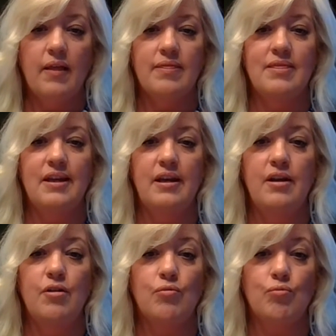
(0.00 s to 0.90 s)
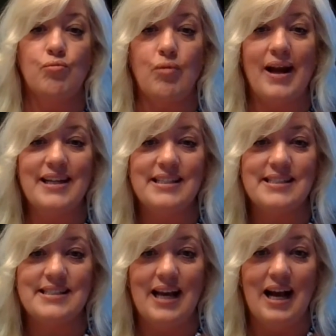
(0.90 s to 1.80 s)
the right
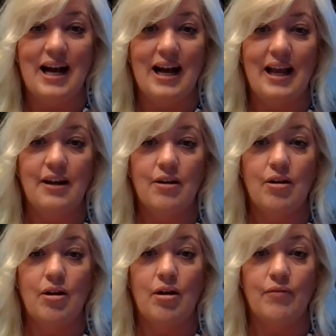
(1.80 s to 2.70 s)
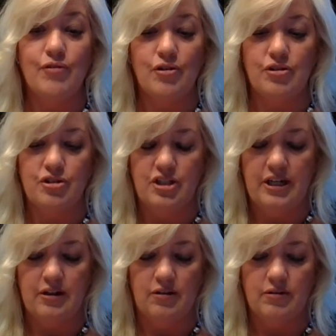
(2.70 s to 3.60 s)
side of your
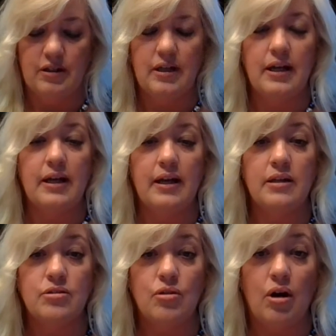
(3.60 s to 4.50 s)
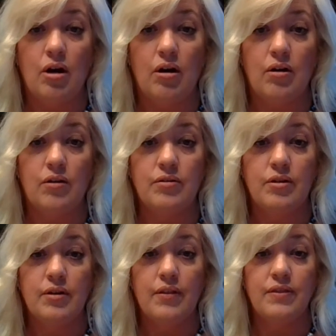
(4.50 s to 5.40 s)
shield is called
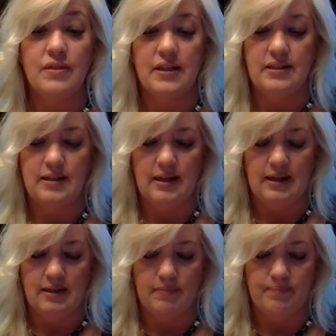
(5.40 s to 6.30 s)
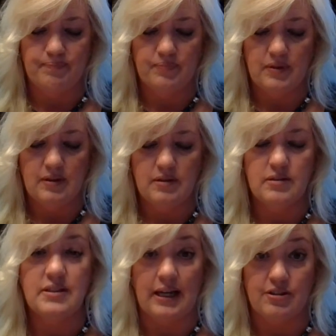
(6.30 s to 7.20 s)
the
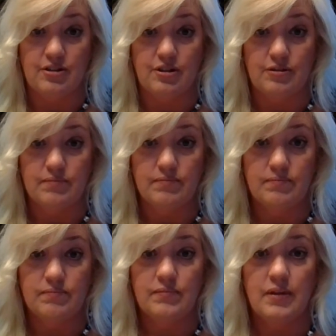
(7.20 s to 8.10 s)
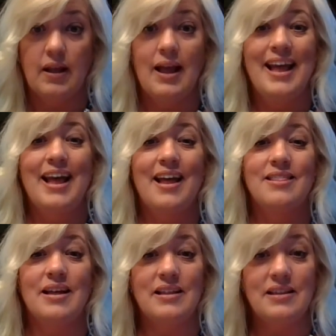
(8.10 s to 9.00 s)
dexter.
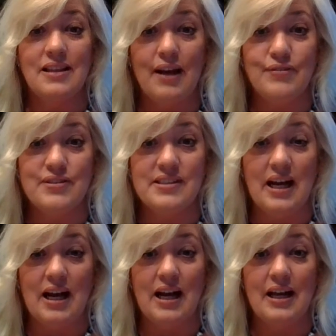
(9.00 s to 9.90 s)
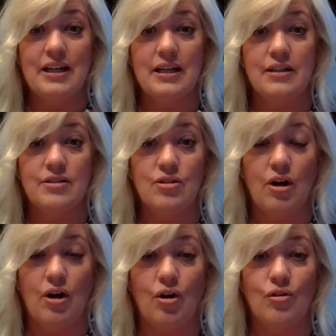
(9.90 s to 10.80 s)
The left side is
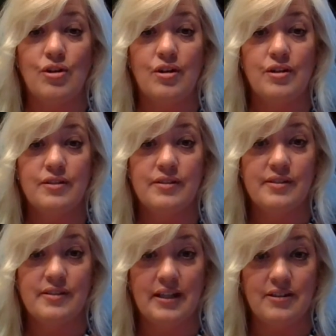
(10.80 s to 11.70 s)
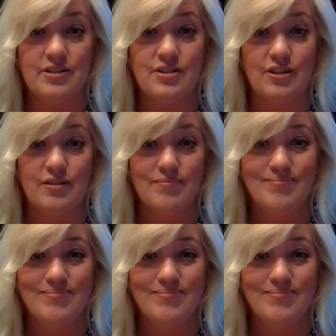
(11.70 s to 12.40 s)
called sinister.